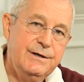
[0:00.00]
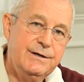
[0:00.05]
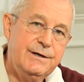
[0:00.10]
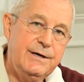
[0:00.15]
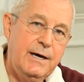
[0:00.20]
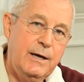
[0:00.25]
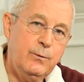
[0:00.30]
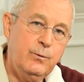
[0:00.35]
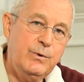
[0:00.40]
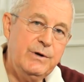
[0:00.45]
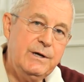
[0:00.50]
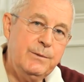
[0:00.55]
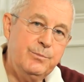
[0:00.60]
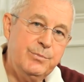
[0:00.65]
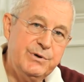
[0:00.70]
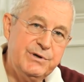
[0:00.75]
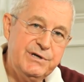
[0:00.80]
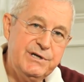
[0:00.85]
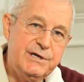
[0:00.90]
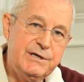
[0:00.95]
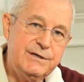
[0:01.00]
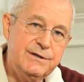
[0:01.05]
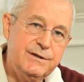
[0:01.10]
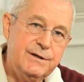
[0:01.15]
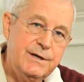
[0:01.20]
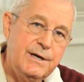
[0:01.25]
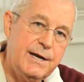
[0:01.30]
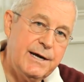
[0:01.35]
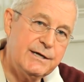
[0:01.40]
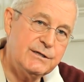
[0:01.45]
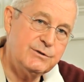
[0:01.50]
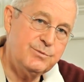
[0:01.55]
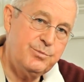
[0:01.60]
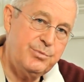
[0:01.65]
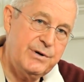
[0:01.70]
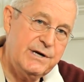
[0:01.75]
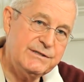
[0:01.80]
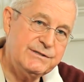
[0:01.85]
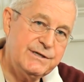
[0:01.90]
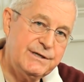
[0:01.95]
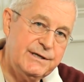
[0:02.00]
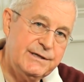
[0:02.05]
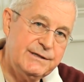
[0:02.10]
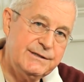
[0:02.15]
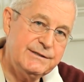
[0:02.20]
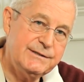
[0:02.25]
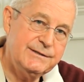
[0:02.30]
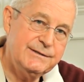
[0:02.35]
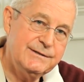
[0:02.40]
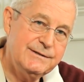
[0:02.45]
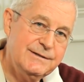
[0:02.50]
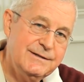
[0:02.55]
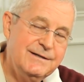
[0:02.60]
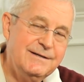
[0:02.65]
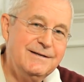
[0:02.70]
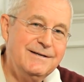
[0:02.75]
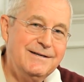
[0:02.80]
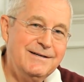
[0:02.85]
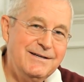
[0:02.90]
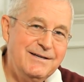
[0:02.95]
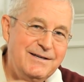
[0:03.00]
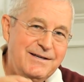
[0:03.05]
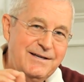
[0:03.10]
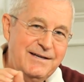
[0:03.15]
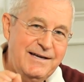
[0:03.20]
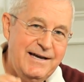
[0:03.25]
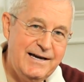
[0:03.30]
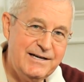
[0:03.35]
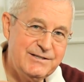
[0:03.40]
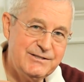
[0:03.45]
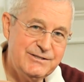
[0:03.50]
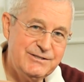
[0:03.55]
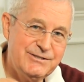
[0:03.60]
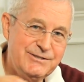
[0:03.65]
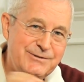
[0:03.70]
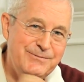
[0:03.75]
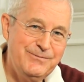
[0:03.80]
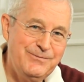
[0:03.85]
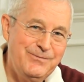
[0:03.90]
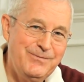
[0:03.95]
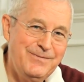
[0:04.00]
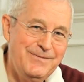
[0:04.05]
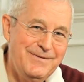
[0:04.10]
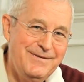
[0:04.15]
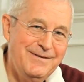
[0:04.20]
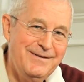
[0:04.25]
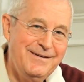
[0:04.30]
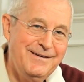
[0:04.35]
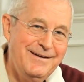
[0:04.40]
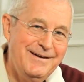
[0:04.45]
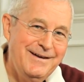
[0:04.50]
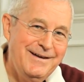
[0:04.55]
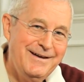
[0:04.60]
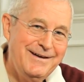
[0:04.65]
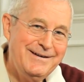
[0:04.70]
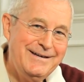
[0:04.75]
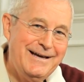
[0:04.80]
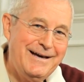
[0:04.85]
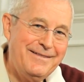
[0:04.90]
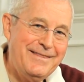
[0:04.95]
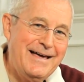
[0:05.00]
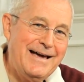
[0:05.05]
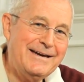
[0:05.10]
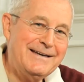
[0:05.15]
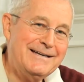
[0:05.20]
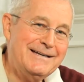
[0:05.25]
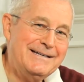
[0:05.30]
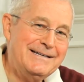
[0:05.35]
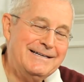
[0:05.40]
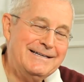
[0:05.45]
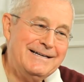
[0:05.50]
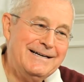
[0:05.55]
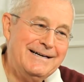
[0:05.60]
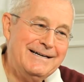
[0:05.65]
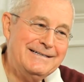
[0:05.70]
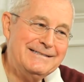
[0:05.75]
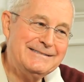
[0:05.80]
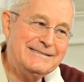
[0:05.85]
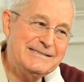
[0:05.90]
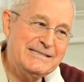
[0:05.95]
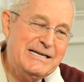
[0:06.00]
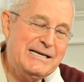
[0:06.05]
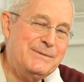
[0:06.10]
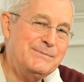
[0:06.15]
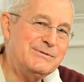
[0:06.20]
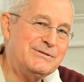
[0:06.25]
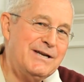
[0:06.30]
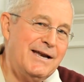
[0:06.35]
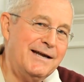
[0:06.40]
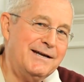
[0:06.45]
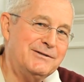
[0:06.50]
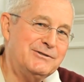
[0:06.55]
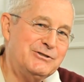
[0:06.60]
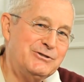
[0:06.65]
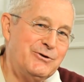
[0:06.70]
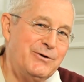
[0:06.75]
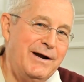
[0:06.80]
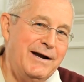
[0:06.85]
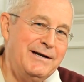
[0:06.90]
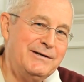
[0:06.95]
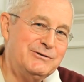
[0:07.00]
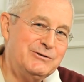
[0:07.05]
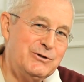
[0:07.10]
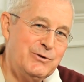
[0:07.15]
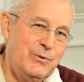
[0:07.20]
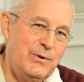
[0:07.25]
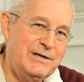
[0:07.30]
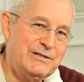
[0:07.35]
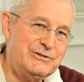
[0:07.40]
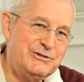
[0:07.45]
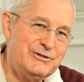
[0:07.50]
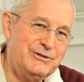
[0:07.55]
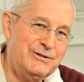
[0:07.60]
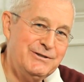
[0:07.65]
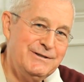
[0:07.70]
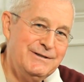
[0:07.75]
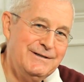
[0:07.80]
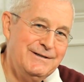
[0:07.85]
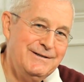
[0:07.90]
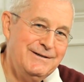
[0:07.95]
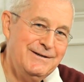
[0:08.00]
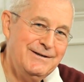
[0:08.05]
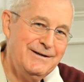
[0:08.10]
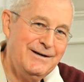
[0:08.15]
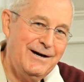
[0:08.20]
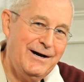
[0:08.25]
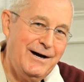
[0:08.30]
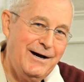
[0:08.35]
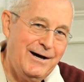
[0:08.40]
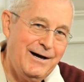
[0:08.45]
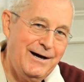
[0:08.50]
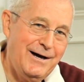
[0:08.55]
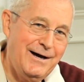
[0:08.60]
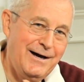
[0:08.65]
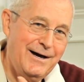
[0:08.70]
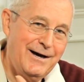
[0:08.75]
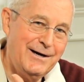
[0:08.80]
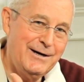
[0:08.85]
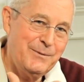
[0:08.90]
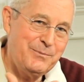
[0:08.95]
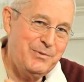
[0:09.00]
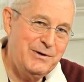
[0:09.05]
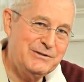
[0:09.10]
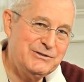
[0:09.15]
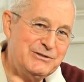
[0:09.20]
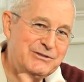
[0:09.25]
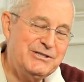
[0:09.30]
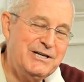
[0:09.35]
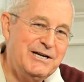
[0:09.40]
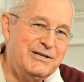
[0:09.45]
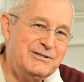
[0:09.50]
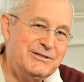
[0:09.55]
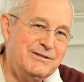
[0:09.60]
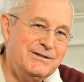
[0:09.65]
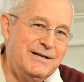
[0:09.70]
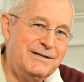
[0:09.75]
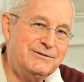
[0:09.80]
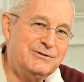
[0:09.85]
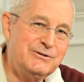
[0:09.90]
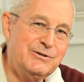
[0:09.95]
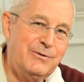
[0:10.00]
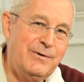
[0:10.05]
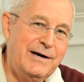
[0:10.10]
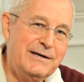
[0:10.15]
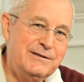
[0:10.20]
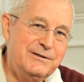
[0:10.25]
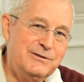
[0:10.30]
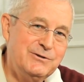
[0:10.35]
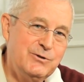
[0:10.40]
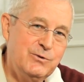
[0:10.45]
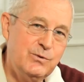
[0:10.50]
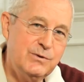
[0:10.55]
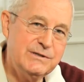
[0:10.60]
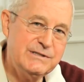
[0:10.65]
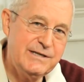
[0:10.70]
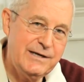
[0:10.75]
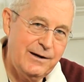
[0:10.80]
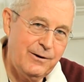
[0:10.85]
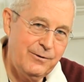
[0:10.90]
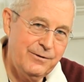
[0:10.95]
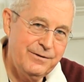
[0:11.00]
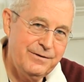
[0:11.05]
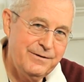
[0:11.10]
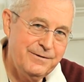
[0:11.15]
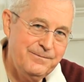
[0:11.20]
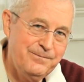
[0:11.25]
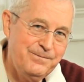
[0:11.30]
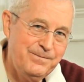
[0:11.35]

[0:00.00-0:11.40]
Can we predict the next president? Yes. Now that seems like a strange question on a presentation that's directed towards health.